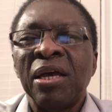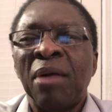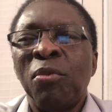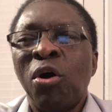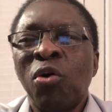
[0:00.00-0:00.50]

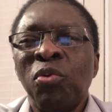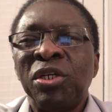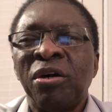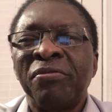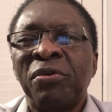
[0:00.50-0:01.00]
among
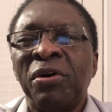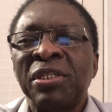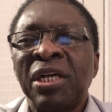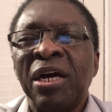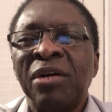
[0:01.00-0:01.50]
which, of
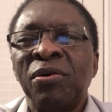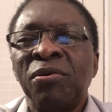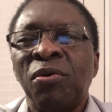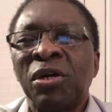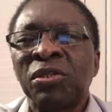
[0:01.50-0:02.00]
course, are
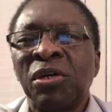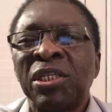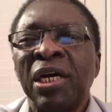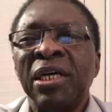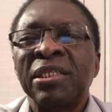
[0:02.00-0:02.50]
works
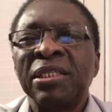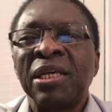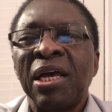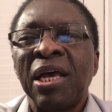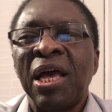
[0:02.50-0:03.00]
such as
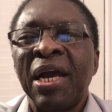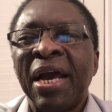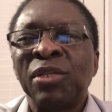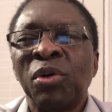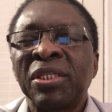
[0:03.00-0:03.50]
I
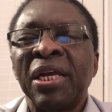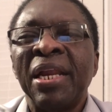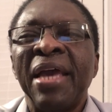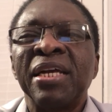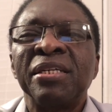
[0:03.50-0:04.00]
Write What I
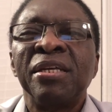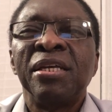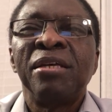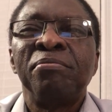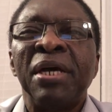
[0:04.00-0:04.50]
Like
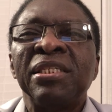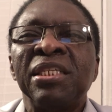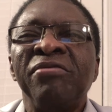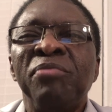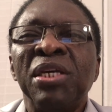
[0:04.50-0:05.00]
by
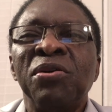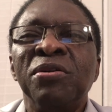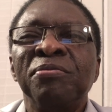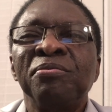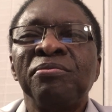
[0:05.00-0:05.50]
Steve
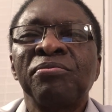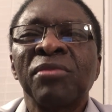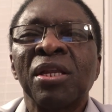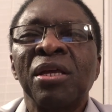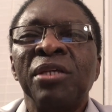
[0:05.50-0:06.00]
Biko,
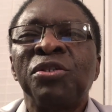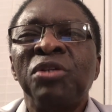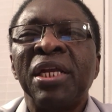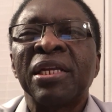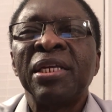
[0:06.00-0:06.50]
a
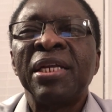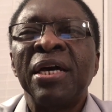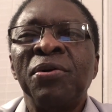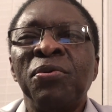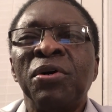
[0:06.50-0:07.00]
student
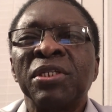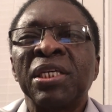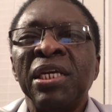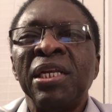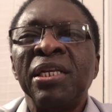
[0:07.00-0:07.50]
leader who was
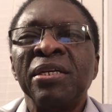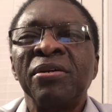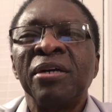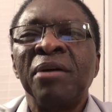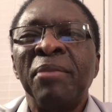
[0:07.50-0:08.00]
killed
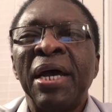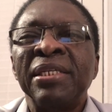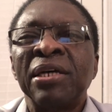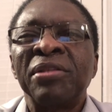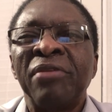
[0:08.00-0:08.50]
by
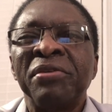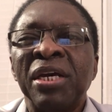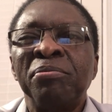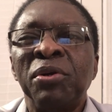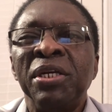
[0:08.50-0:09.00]
South
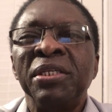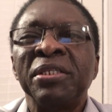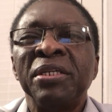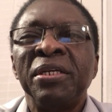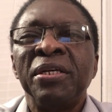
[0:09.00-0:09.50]
African
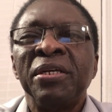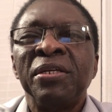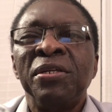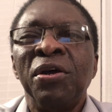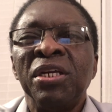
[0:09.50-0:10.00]
police
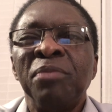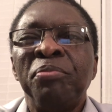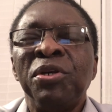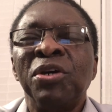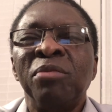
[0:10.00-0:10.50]
during the
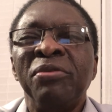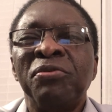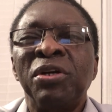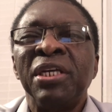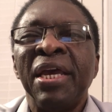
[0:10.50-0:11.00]
period
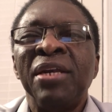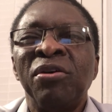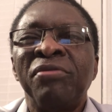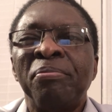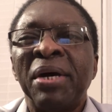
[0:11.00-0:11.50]
before the end
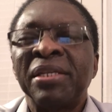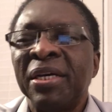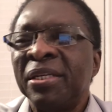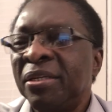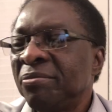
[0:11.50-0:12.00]
of
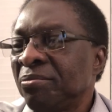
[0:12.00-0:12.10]
apartheid.